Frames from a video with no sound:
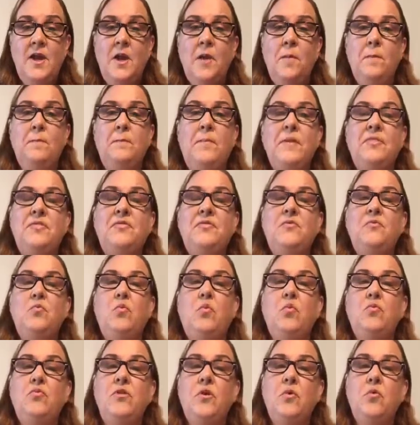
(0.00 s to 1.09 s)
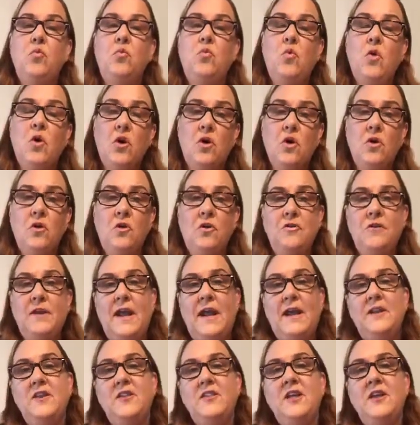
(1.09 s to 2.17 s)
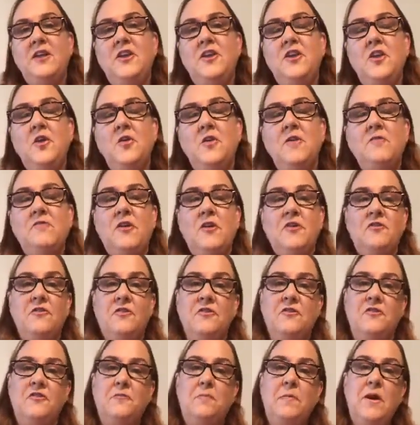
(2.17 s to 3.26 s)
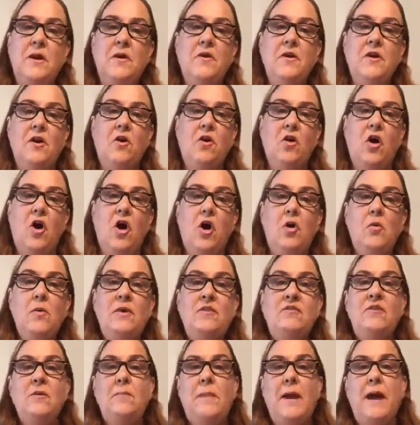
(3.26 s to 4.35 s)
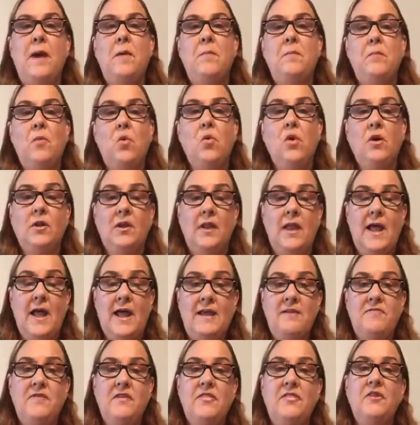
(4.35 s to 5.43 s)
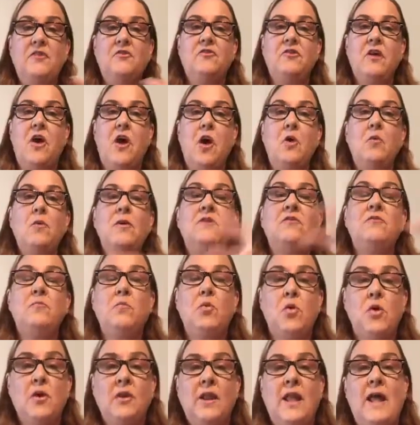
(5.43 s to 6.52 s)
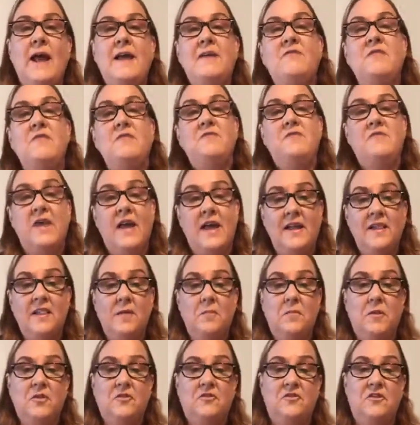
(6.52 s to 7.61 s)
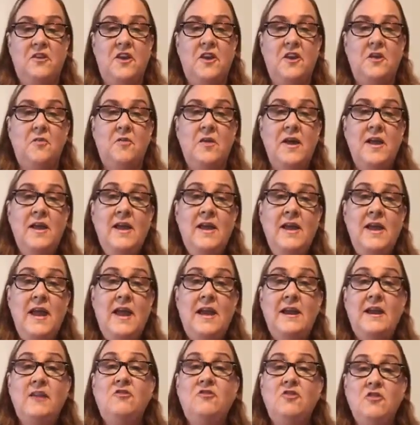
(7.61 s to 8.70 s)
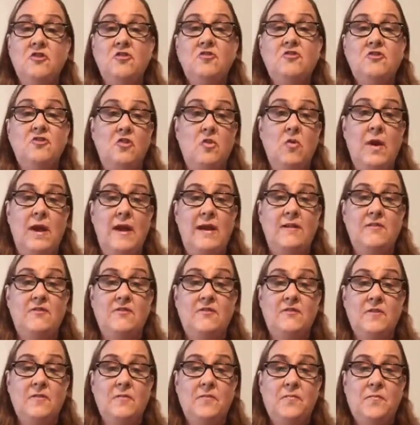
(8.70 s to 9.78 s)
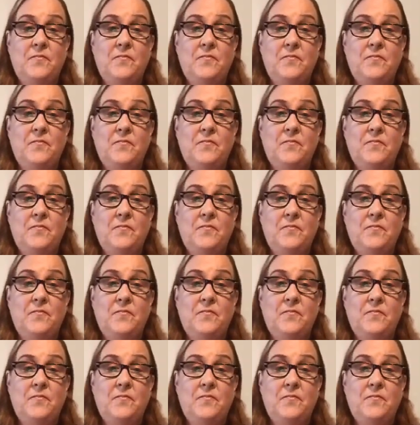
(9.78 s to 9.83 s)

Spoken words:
But the world and the universe and spirit are always about more life, and there's always more life available to you, and it's your choice.